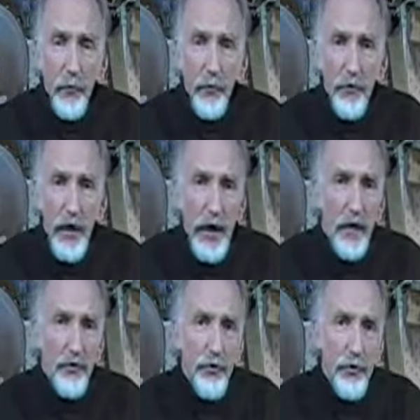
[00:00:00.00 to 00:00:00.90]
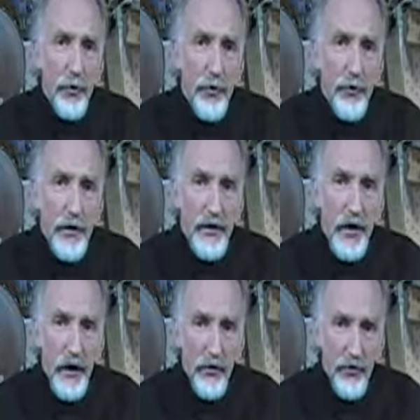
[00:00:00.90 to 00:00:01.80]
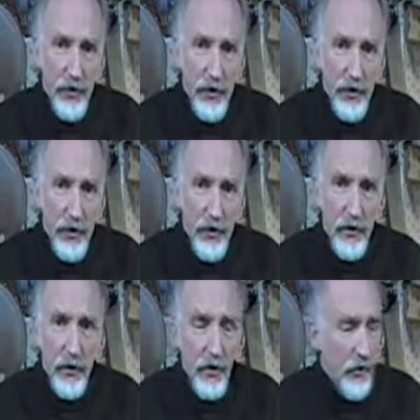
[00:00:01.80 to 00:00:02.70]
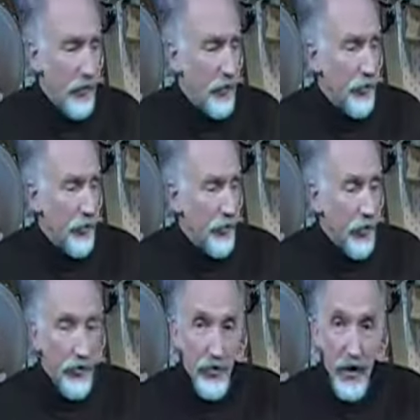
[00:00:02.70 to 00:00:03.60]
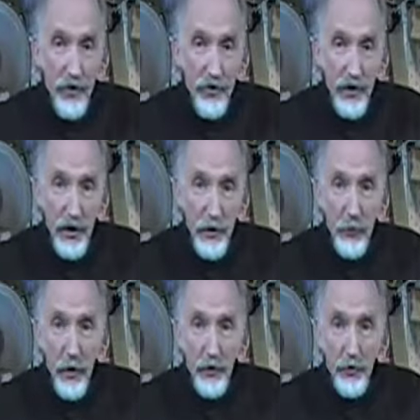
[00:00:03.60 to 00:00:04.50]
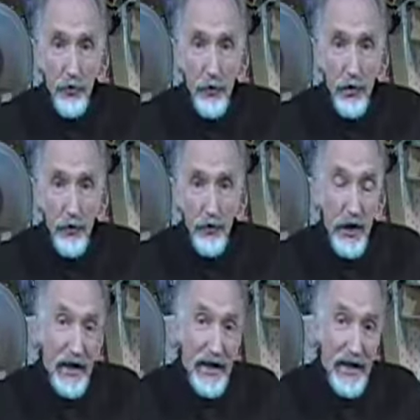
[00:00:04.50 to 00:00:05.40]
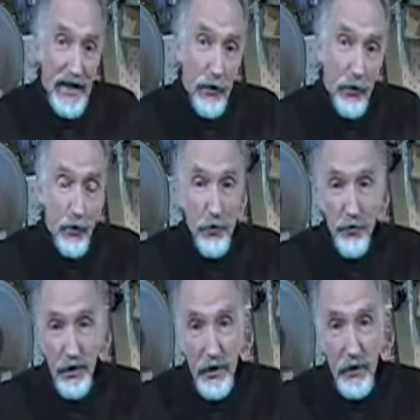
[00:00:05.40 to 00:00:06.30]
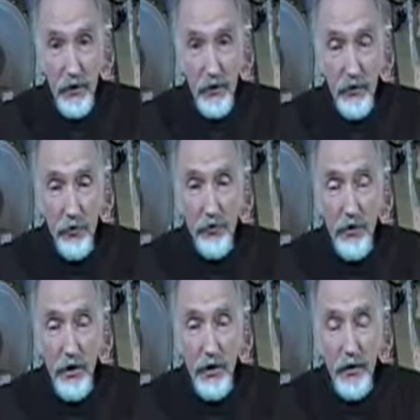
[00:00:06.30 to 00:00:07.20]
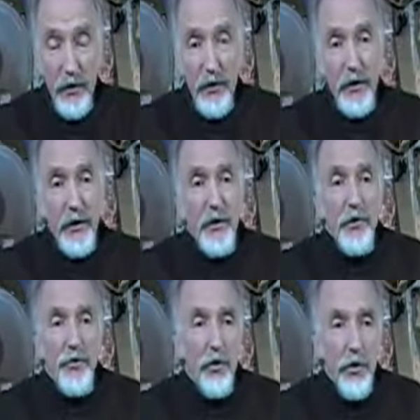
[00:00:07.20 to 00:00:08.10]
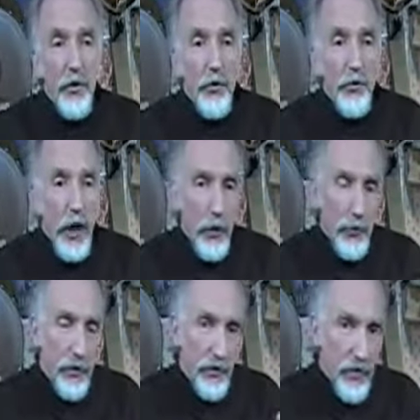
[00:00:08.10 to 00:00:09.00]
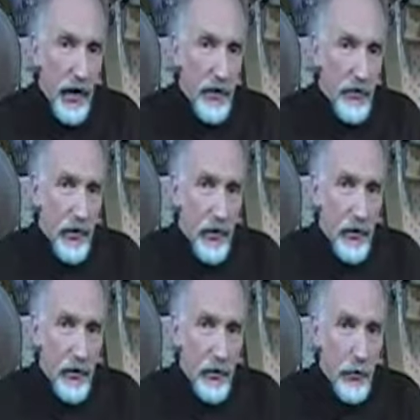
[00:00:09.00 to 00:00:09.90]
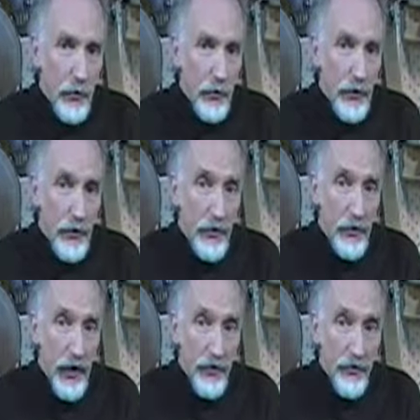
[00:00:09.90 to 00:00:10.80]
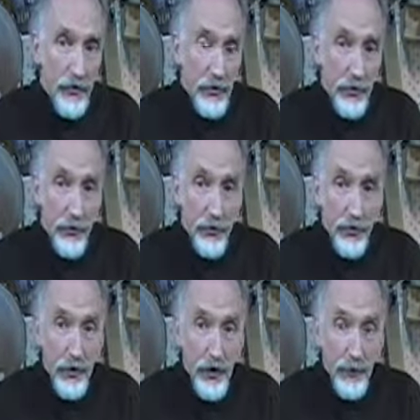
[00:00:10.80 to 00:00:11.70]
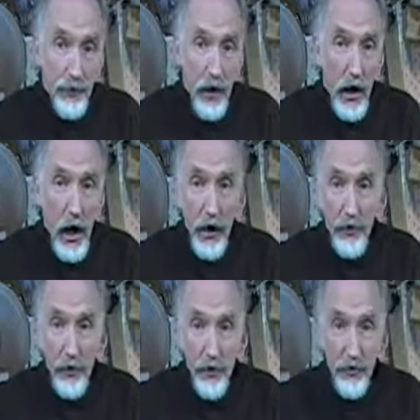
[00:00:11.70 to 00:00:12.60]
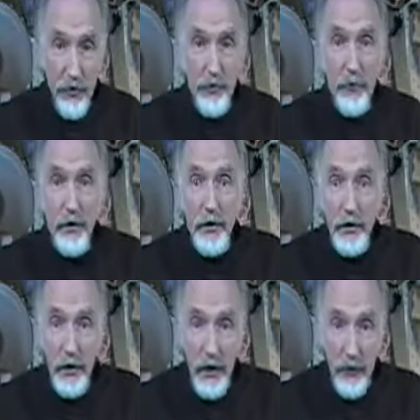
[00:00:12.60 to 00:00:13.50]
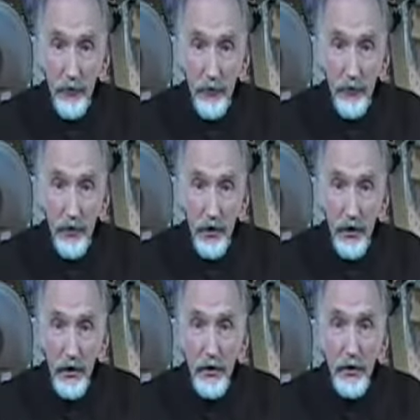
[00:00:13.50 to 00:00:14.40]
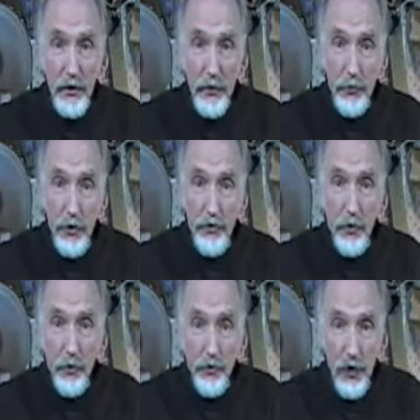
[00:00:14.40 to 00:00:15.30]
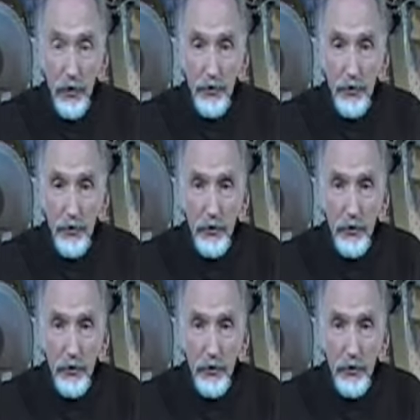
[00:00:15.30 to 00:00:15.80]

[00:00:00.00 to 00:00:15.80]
but that has to do with the tension that you're changing by turning, tightening, or loosening the string. So that would be the second thing, would be the tension of the string. Higher tension, tighten the string, the pitch goes up.